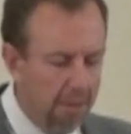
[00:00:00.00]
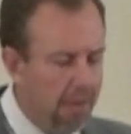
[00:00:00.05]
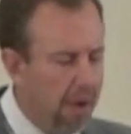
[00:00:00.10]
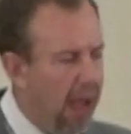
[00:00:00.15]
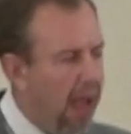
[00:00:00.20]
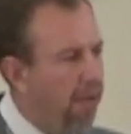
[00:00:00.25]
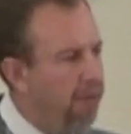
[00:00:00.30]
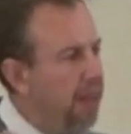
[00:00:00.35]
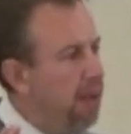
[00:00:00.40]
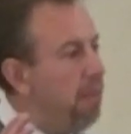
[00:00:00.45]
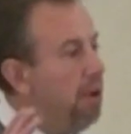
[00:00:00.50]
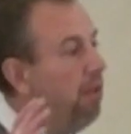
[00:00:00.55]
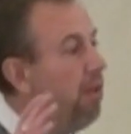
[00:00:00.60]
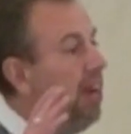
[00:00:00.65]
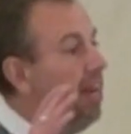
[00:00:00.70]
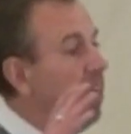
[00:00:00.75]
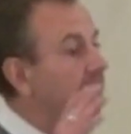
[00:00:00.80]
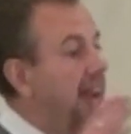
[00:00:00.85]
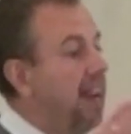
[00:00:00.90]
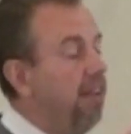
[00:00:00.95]
And then we
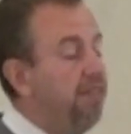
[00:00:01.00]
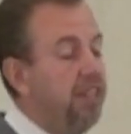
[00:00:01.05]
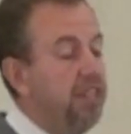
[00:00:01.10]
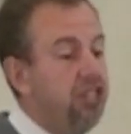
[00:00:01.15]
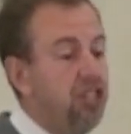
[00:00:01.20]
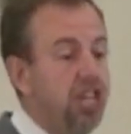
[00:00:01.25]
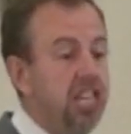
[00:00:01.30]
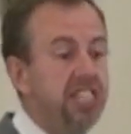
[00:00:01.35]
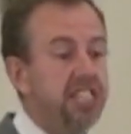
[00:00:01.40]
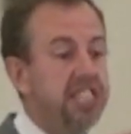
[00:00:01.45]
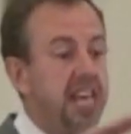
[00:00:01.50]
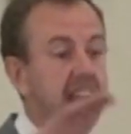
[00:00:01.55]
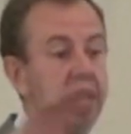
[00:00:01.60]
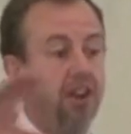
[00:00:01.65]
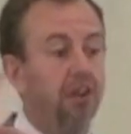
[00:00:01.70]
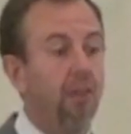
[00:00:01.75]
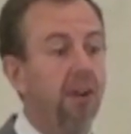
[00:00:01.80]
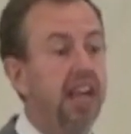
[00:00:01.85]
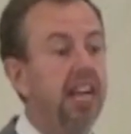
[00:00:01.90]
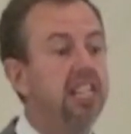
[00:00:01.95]
read later that Jesus had
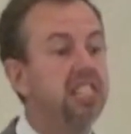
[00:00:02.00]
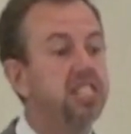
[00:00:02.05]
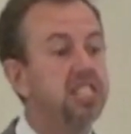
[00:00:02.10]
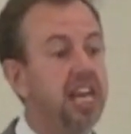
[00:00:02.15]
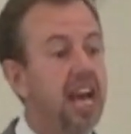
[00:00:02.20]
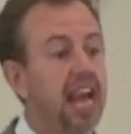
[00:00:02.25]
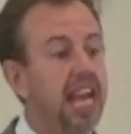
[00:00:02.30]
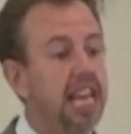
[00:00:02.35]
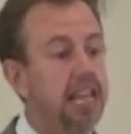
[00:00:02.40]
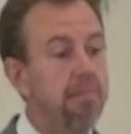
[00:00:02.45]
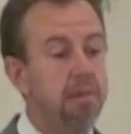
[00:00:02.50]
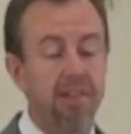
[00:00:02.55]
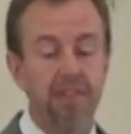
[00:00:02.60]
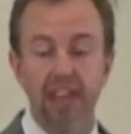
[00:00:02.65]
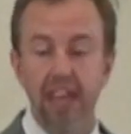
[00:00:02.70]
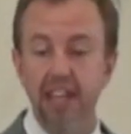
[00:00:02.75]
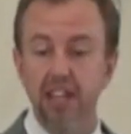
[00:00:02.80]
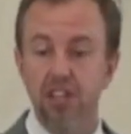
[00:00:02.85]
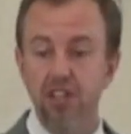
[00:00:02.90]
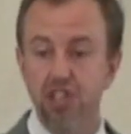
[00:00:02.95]
to reinstate him at
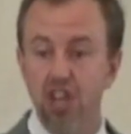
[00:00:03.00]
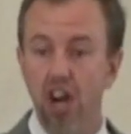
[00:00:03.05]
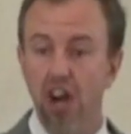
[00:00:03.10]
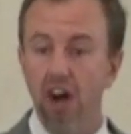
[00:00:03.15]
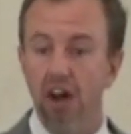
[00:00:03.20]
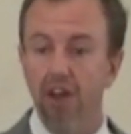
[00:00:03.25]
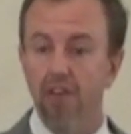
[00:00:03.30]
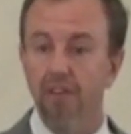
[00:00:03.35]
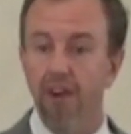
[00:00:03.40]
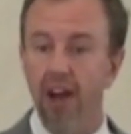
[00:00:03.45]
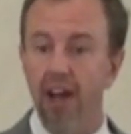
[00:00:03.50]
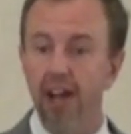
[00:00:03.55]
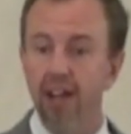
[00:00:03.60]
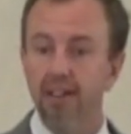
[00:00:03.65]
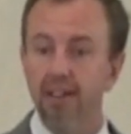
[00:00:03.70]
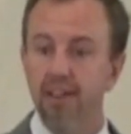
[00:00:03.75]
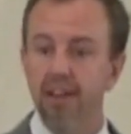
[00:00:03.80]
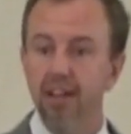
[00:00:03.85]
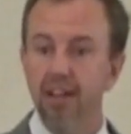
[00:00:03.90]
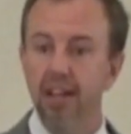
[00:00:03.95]
the end of John,
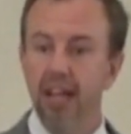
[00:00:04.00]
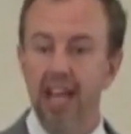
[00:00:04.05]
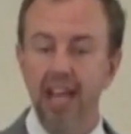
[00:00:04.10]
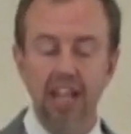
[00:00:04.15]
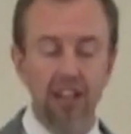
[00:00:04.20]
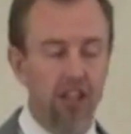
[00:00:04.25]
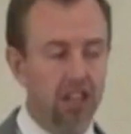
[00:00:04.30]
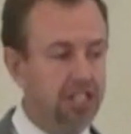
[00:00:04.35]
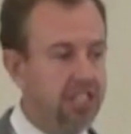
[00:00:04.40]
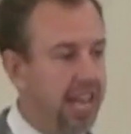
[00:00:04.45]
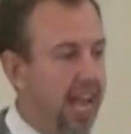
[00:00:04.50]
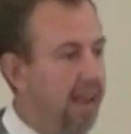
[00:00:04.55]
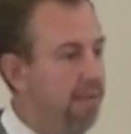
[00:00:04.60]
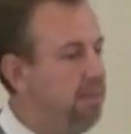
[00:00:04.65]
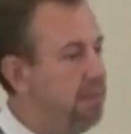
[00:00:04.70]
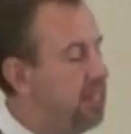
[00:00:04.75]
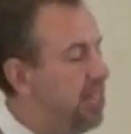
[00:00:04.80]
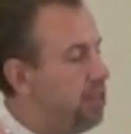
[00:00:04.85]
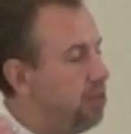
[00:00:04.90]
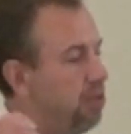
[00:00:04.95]
right? He looks at him
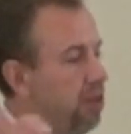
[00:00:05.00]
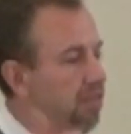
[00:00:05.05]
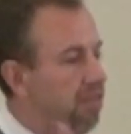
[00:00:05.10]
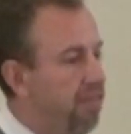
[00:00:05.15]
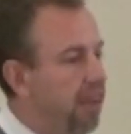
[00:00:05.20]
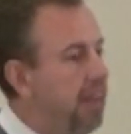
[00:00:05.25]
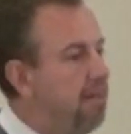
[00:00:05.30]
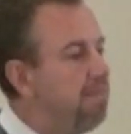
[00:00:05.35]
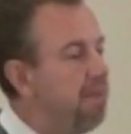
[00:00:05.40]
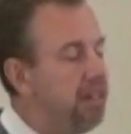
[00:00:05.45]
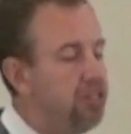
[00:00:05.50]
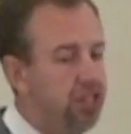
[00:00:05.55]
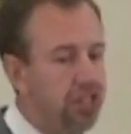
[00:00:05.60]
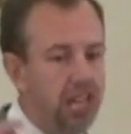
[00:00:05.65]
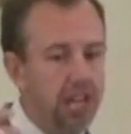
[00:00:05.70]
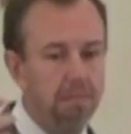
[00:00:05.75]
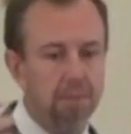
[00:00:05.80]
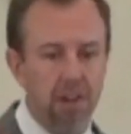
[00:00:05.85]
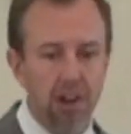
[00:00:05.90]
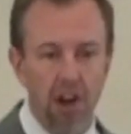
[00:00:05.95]
and says, Will you feed my
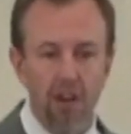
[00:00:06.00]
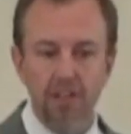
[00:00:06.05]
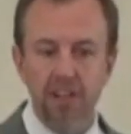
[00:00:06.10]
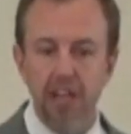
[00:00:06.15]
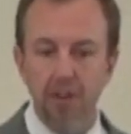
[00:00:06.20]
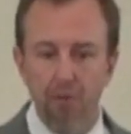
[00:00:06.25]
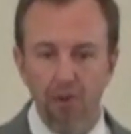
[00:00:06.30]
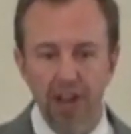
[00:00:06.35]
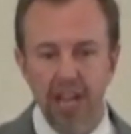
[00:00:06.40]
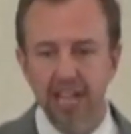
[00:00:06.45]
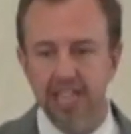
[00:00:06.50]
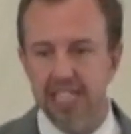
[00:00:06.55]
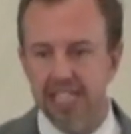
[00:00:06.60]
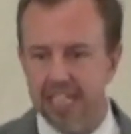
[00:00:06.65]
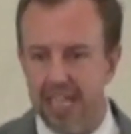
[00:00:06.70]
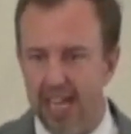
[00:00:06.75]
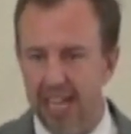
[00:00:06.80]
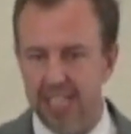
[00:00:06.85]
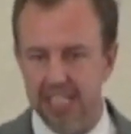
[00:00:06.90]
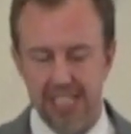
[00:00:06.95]
sheep? And all that, he
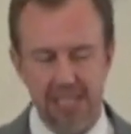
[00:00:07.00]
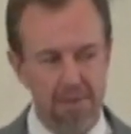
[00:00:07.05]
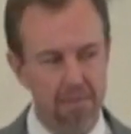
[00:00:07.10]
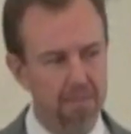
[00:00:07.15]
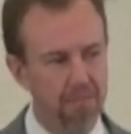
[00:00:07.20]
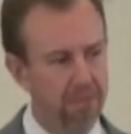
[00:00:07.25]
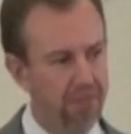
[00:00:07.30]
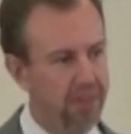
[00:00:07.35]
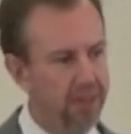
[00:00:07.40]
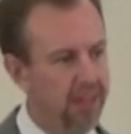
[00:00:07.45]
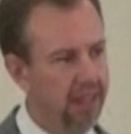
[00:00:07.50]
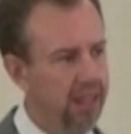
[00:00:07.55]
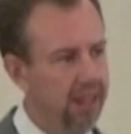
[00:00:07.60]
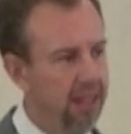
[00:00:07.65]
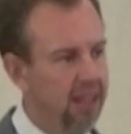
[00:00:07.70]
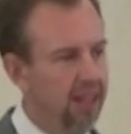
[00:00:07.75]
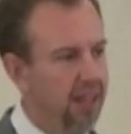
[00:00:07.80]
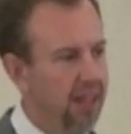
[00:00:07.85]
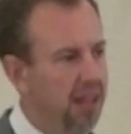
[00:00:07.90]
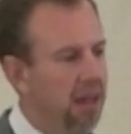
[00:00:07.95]
reinstates him.
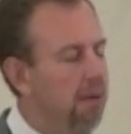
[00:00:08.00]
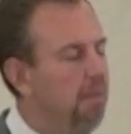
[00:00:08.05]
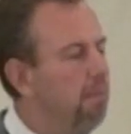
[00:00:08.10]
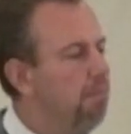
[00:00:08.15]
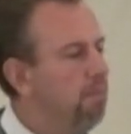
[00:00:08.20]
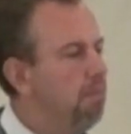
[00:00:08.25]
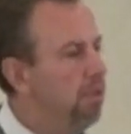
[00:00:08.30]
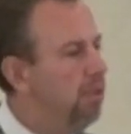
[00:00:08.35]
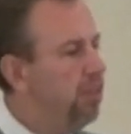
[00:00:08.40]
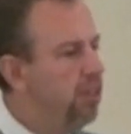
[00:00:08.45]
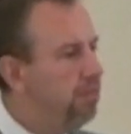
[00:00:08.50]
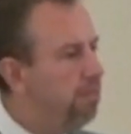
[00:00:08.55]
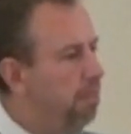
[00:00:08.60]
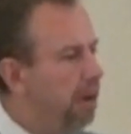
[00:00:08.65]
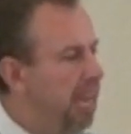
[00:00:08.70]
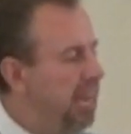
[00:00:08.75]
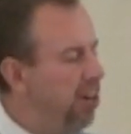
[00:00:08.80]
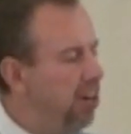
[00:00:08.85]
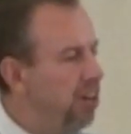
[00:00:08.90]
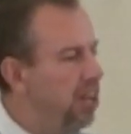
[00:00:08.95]

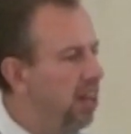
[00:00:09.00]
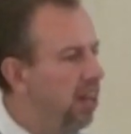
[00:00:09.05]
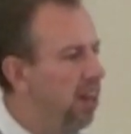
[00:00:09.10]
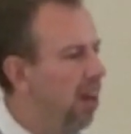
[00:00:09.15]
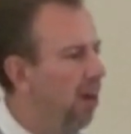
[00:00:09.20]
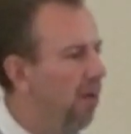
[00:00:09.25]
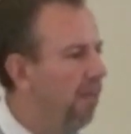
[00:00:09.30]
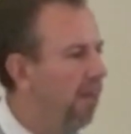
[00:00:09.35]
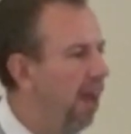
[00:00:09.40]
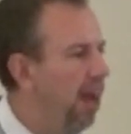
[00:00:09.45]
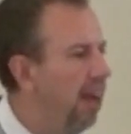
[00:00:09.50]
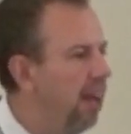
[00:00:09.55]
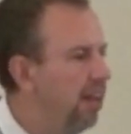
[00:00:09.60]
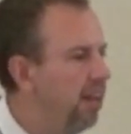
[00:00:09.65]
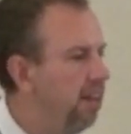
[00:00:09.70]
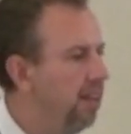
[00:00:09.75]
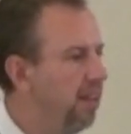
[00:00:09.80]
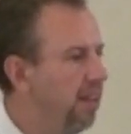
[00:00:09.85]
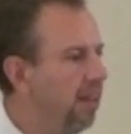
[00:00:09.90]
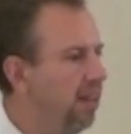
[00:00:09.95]
Peter didn't know that.
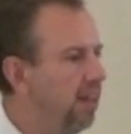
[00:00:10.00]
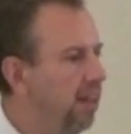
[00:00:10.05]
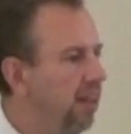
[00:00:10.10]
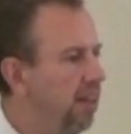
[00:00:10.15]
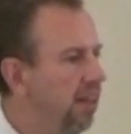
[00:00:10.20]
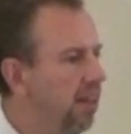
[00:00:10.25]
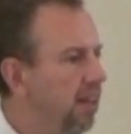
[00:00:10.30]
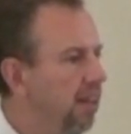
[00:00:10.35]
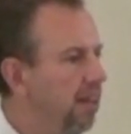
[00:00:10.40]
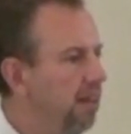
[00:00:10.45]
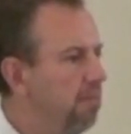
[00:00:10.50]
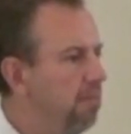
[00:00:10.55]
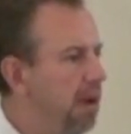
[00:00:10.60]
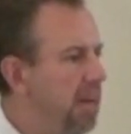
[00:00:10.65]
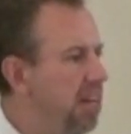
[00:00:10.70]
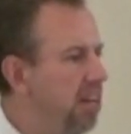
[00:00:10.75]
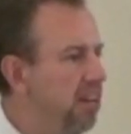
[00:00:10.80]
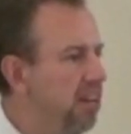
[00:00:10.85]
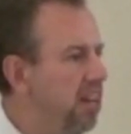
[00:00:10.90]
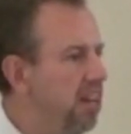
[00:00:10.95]

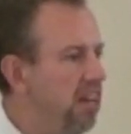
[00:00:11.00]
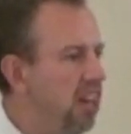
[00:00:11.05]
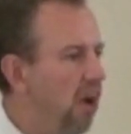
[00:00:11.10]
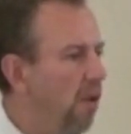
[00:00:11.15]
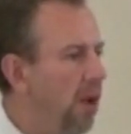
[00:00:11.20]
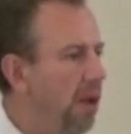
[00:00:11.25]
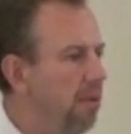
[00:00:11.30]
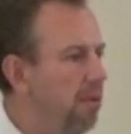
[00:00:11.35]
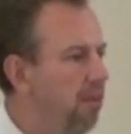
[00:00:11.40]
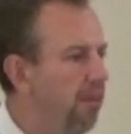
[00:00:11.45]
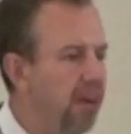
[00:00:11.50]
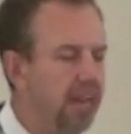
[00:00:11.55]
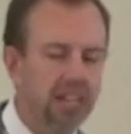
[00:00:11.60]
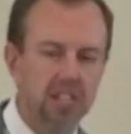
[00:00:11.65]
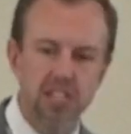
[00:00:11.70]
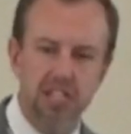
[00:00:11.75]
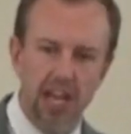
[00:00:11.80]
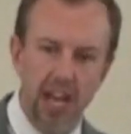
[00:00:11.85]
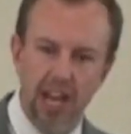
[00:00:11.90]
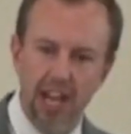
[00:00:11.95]
Peter didn't know he would
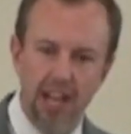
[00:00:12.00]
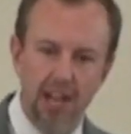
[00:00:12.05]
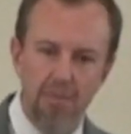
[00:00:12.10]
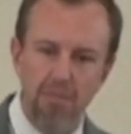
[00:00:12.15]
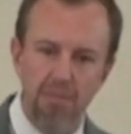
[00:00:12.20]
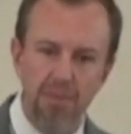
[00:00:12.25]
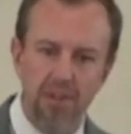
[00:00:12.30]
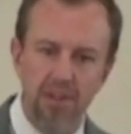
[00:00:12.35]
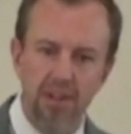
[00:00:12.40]
reinstate him.